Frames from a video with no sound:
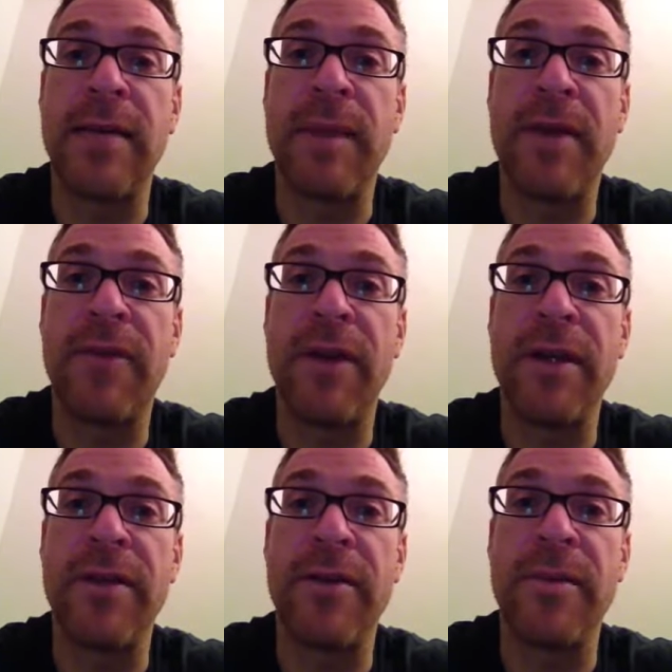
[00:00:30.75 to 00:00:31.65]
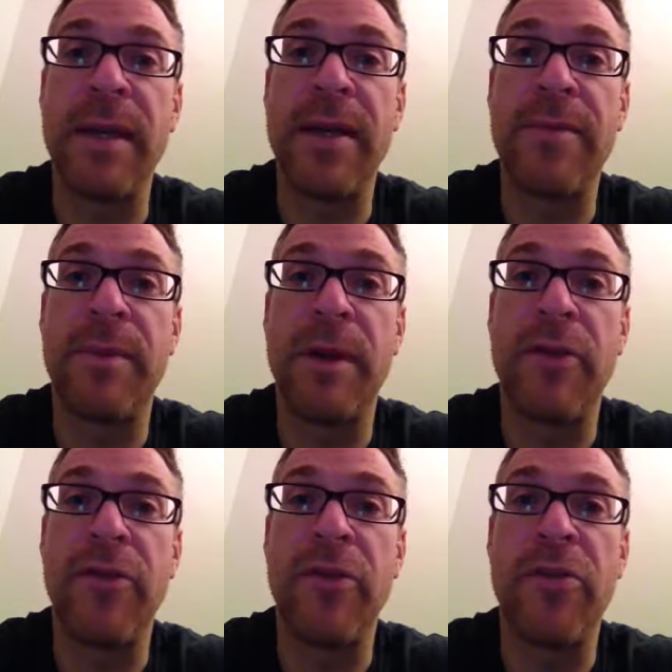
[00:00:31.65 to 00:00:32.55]
I'm not afraid to admit it, but a
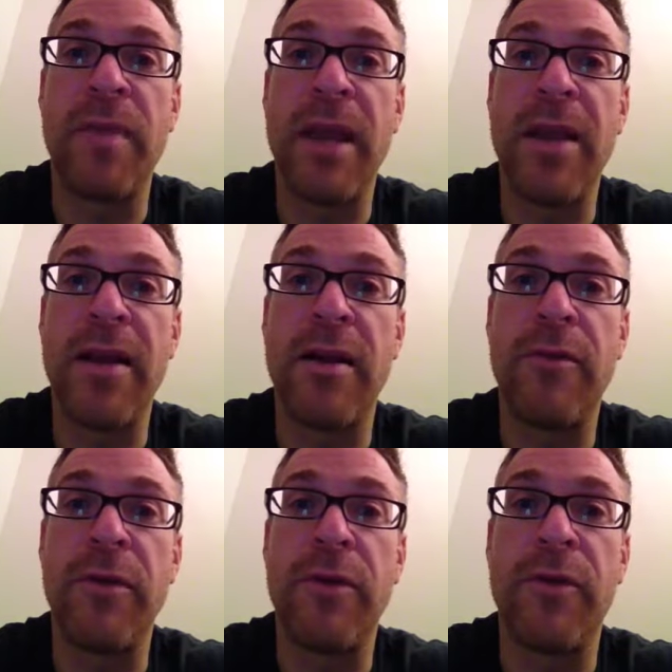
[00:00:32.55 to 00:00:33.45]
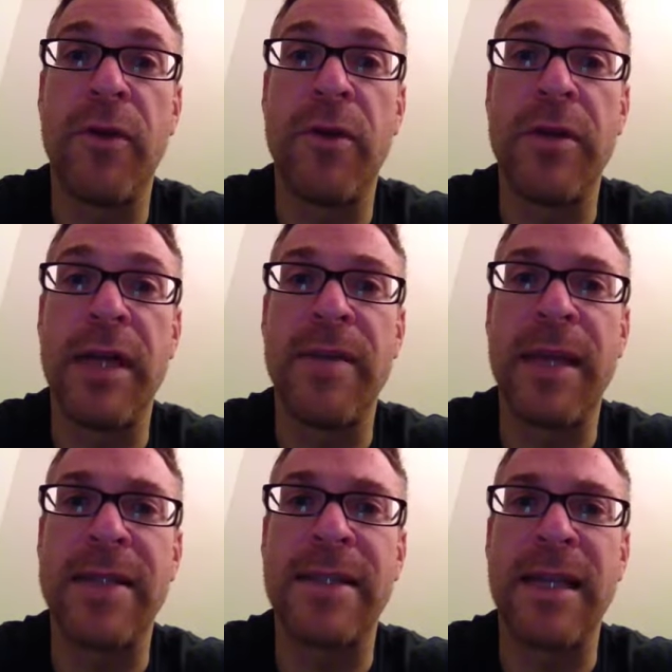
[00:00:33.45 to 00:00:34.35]
Jewish man rooted for Notre Dame
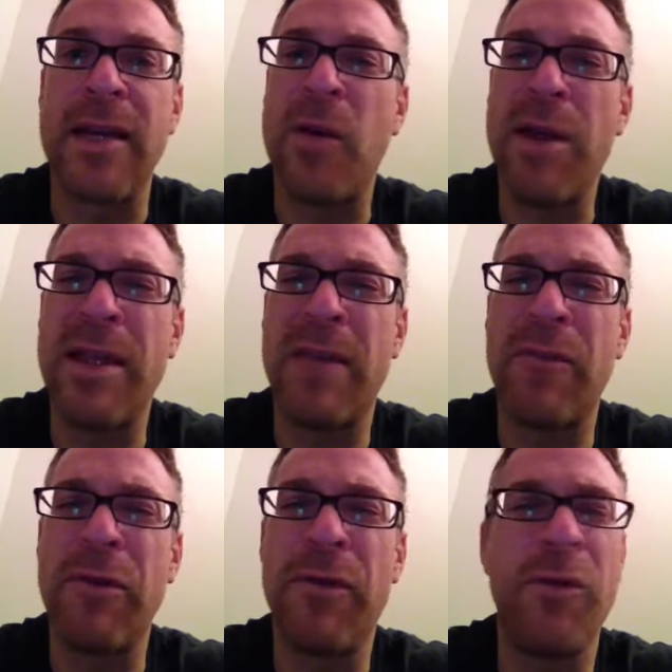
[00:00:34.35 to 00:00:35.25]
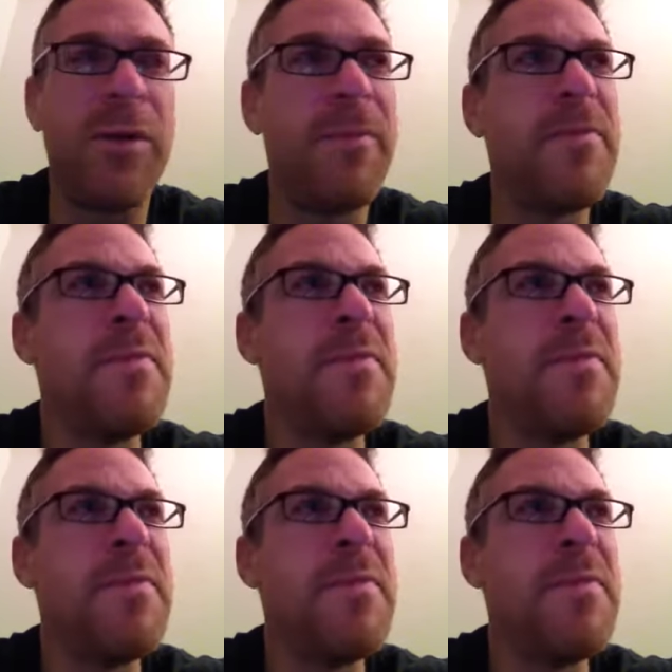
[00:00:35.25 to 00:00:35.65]
last night. You know why I think I rooted for him?